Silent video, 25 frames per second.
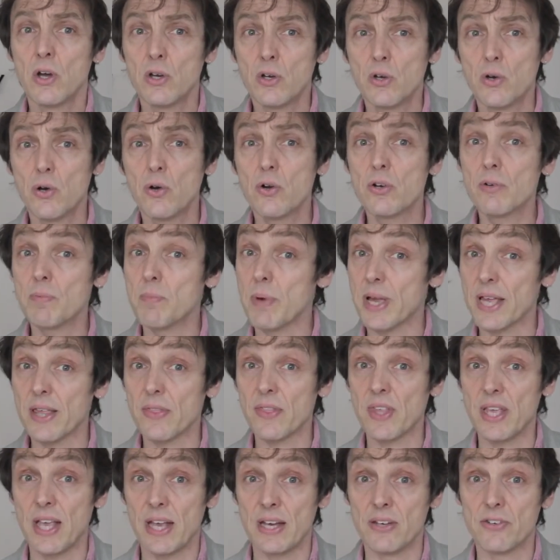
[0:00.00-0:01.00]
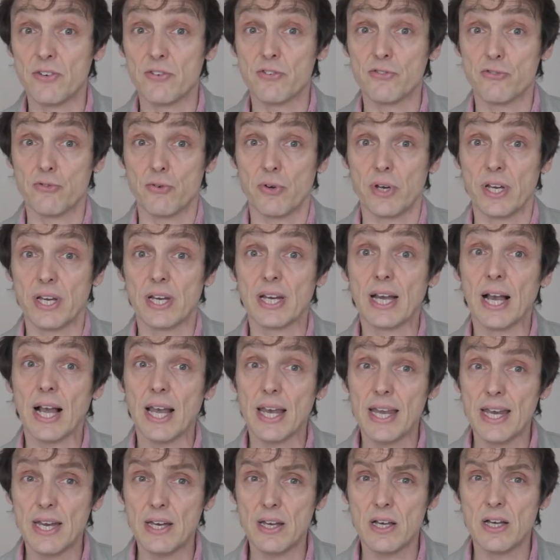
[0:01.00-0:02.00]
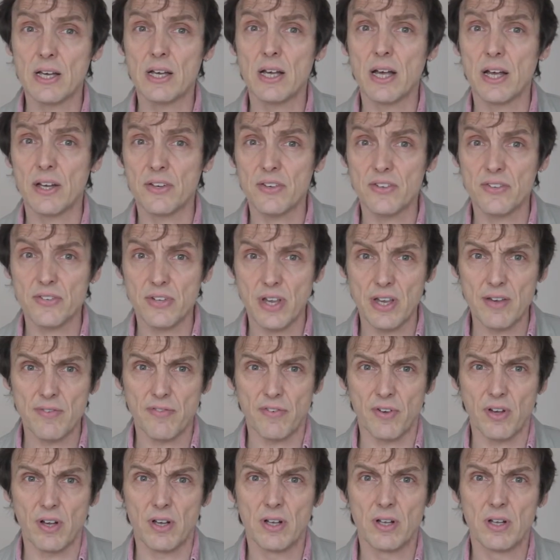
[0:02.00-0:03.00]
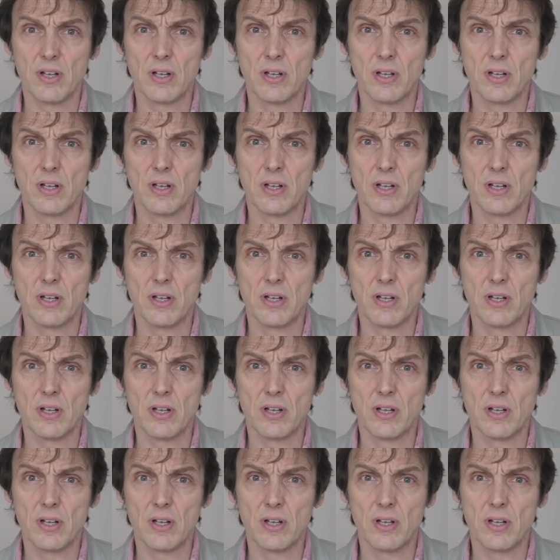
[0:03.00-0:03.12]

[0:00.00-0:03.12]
could make the industry cleaner and safer.